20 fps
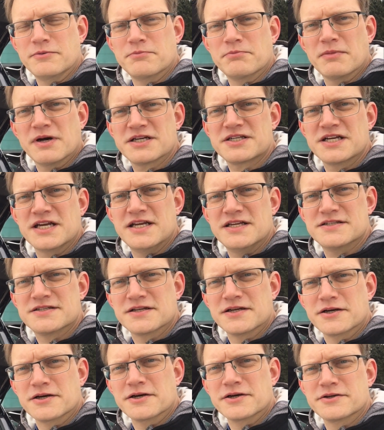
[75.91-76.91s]
much
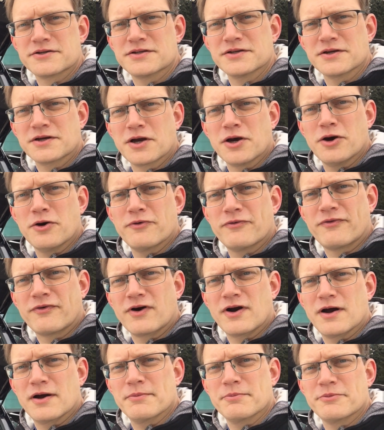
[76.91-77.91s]
easier to go
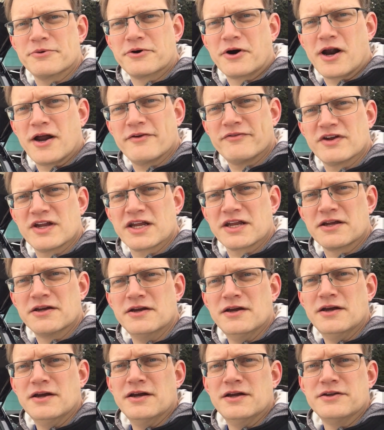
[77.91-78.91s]
from driving
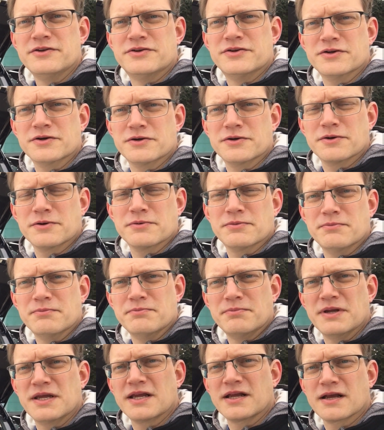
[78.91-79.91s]
to
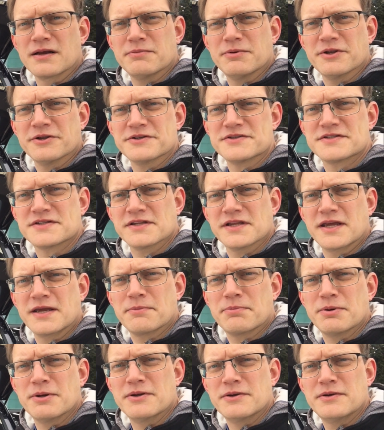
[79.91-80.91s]
being able to
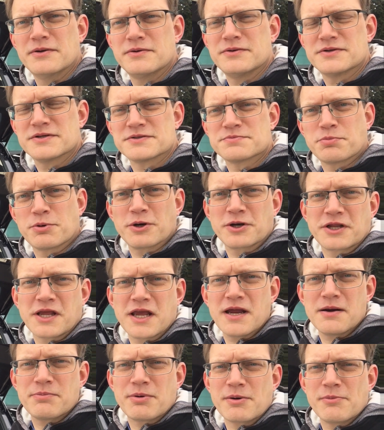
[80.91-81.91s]
sleep. Just put
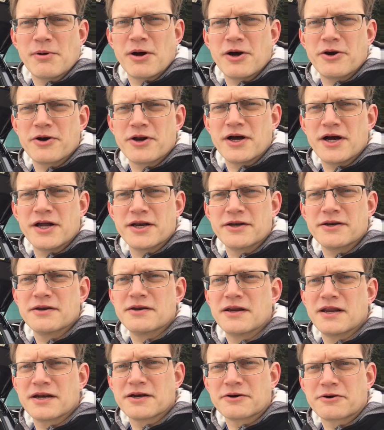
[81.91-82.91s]
camper mode on
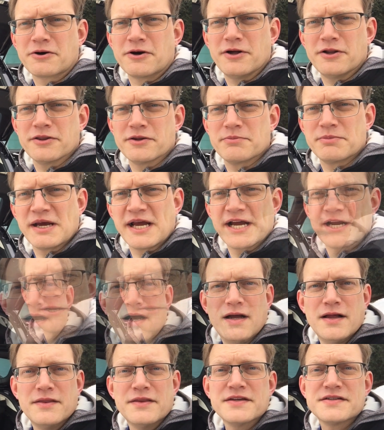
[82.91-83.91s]
and crawl in the back.
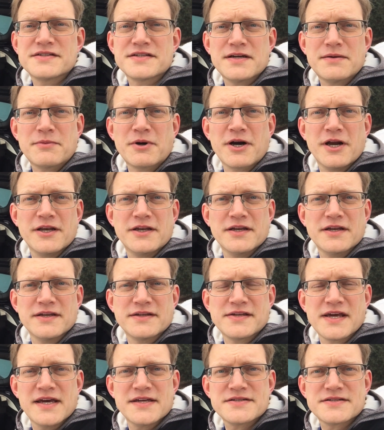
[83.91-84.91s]
This summer I did a
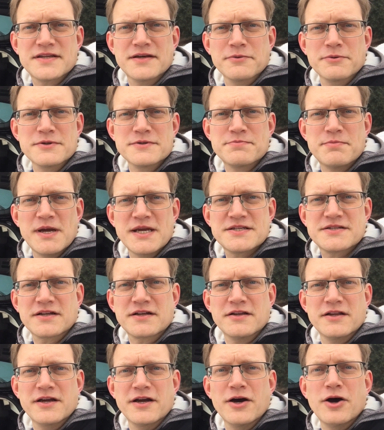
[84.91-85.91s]
test that was
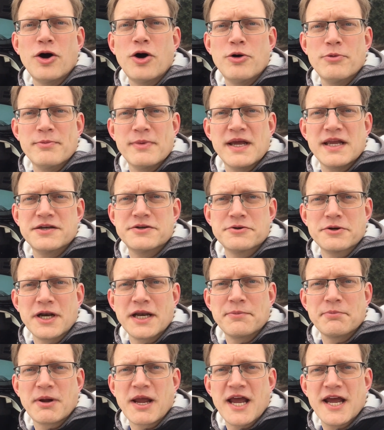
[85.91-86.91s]
basically a homemade
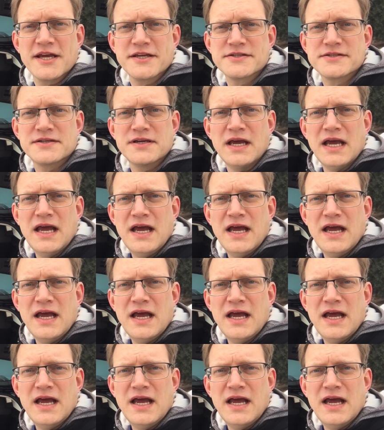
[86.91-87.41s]
dream case.